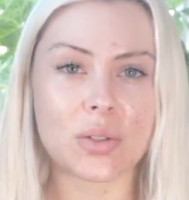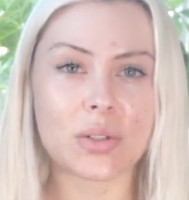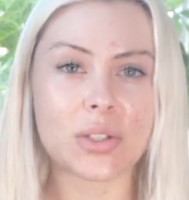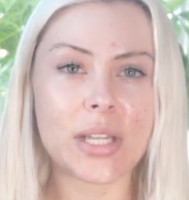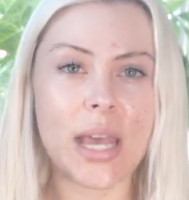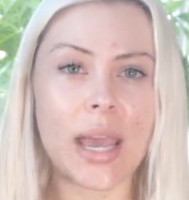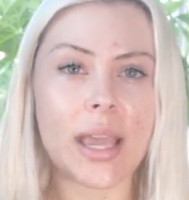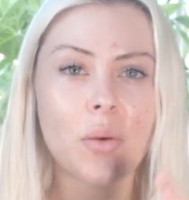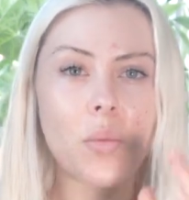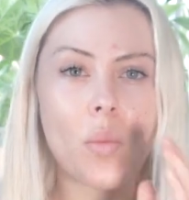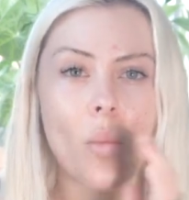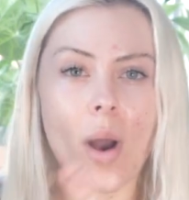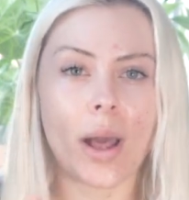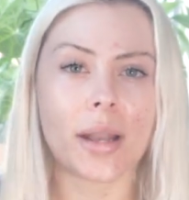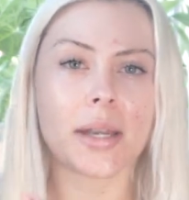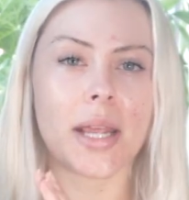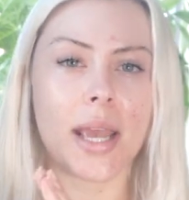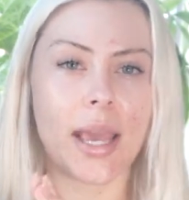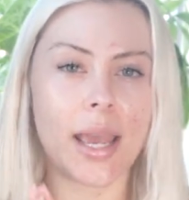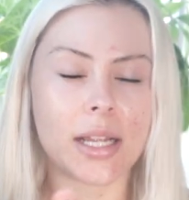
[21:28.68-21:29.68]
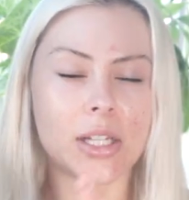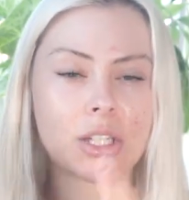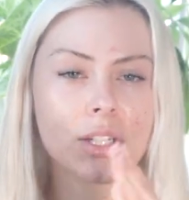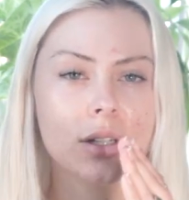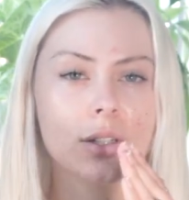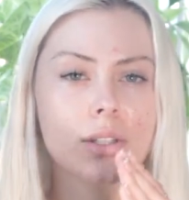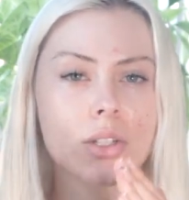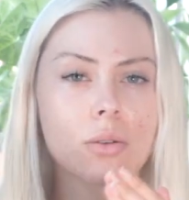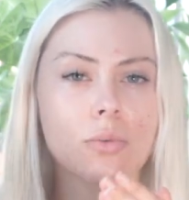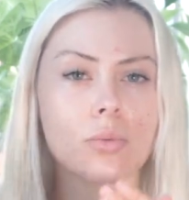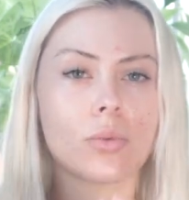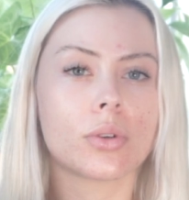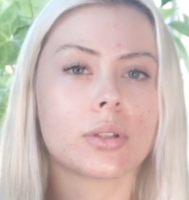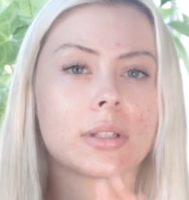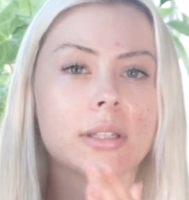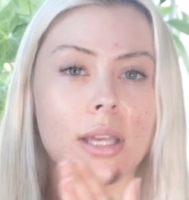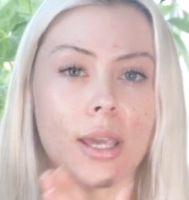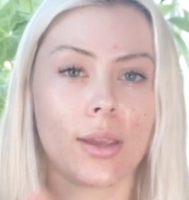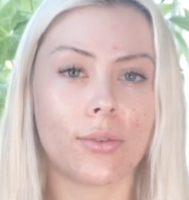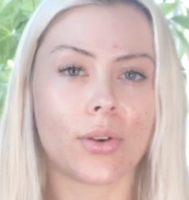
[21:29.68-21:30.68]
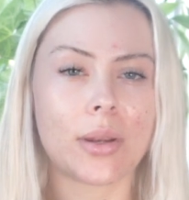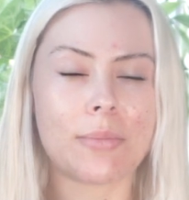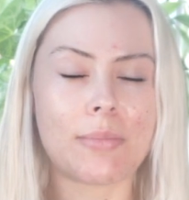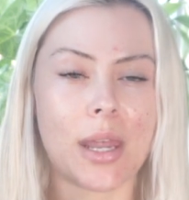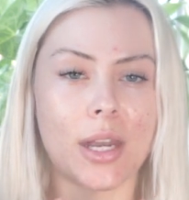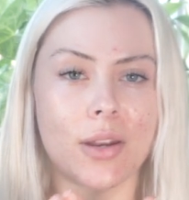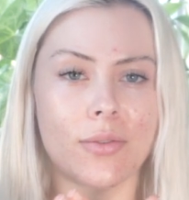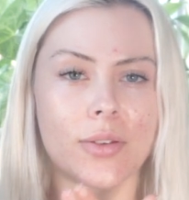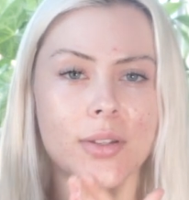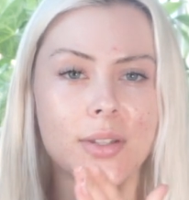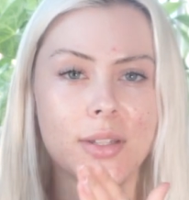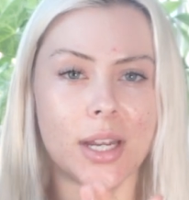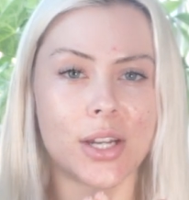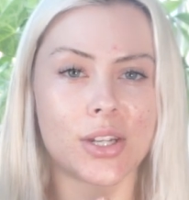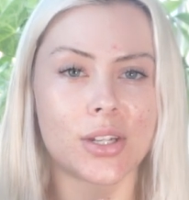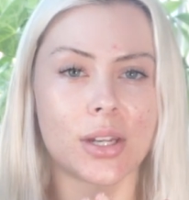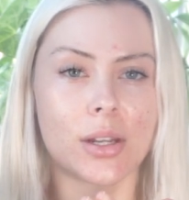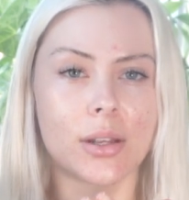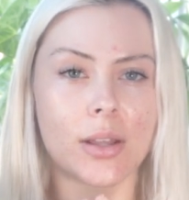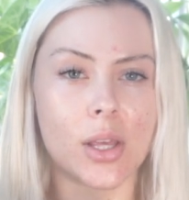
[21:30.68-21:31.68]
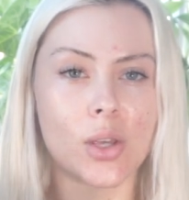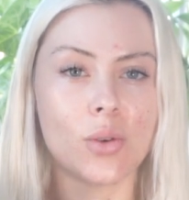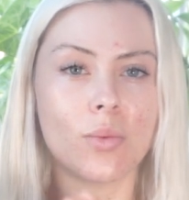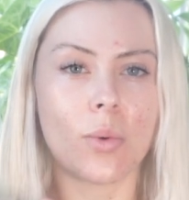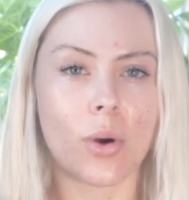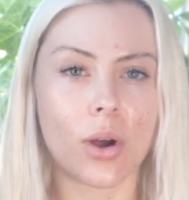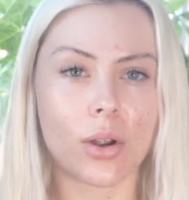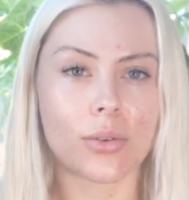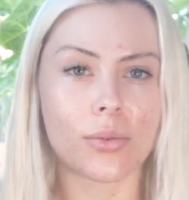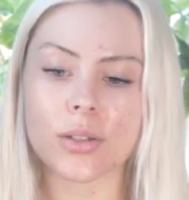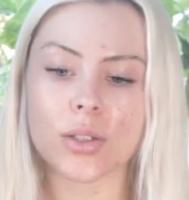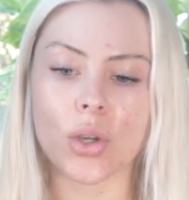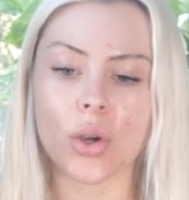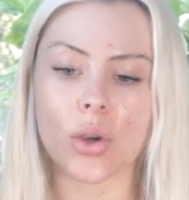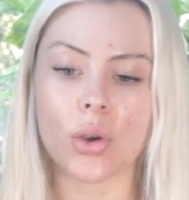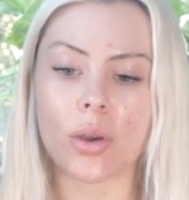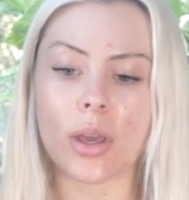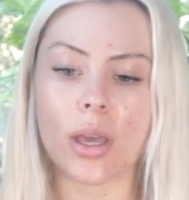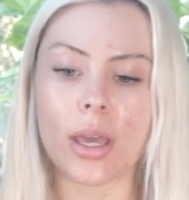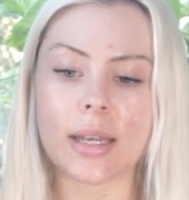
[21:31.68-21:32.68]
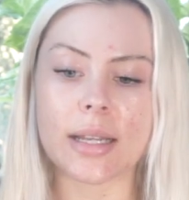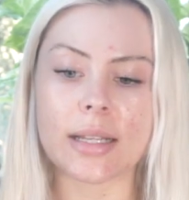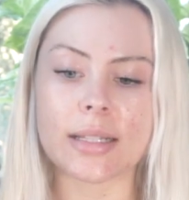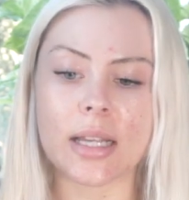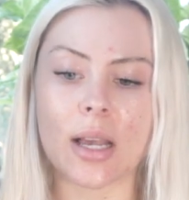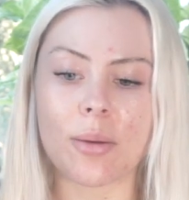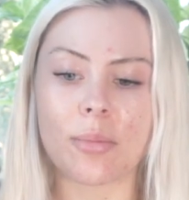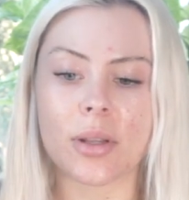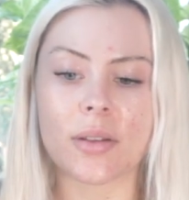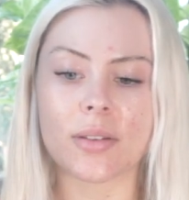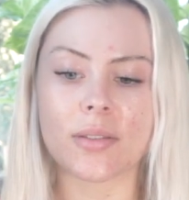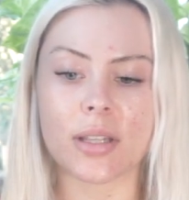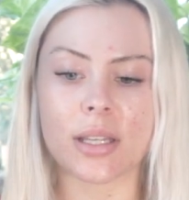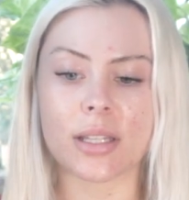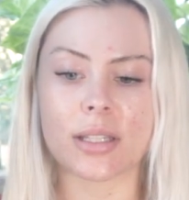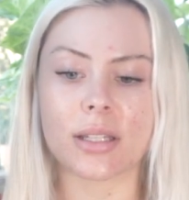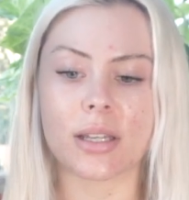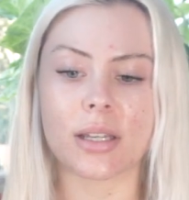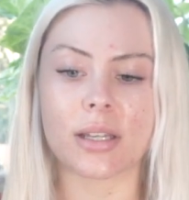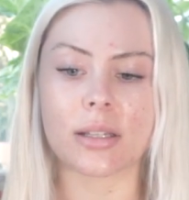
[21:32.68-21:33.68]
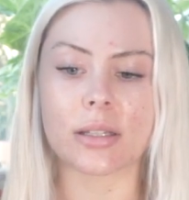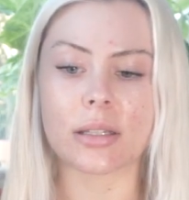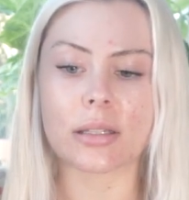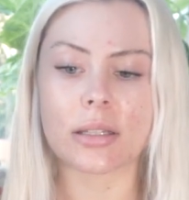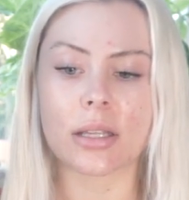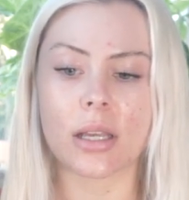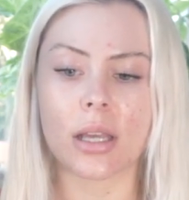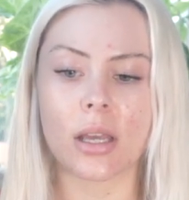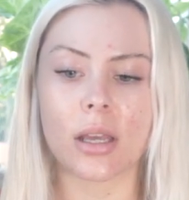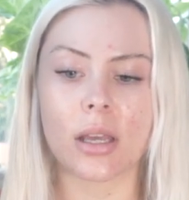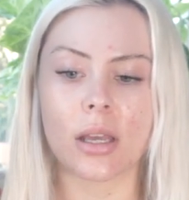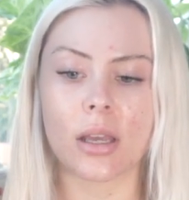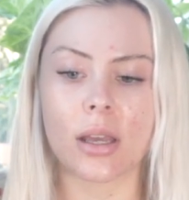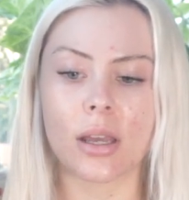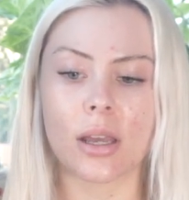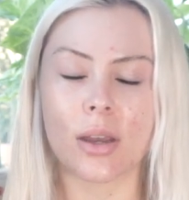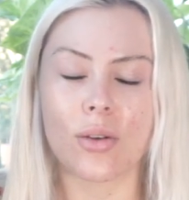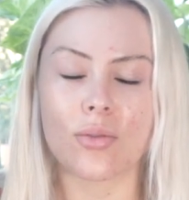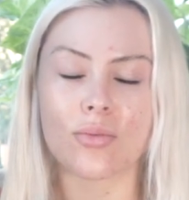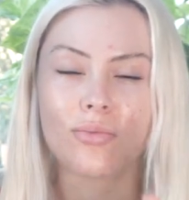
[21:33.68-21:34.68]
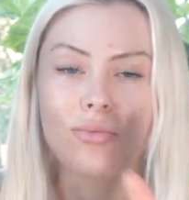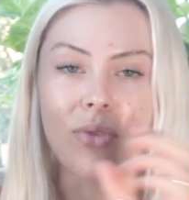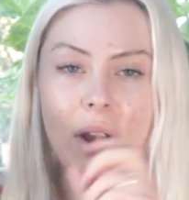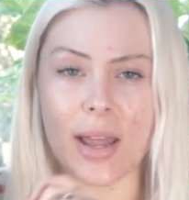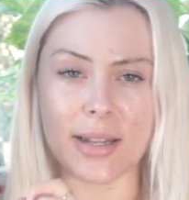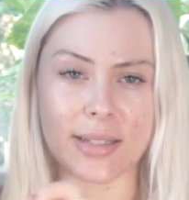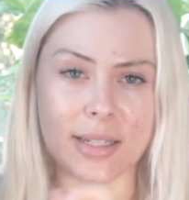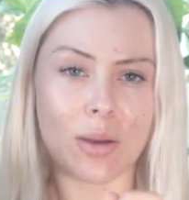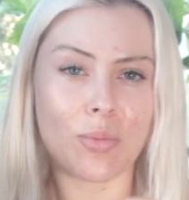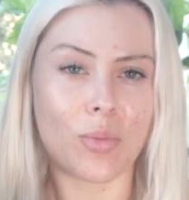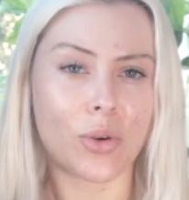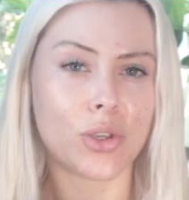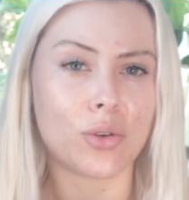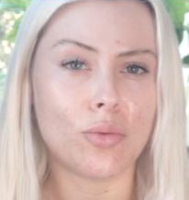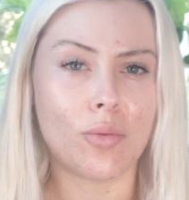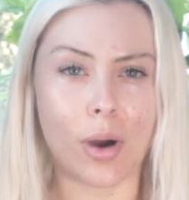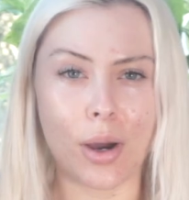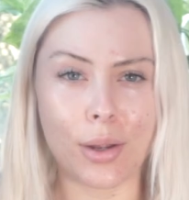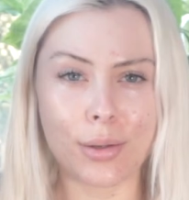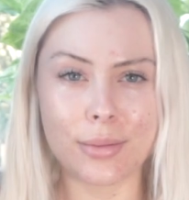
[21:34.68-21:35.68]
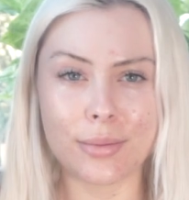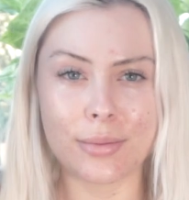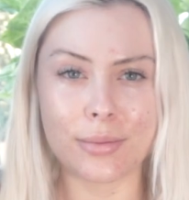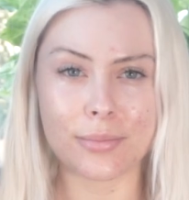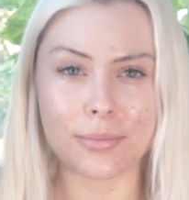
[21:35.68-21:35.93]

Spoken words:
Take one action towards every manifestation that you want. So an example of this is write down what you want.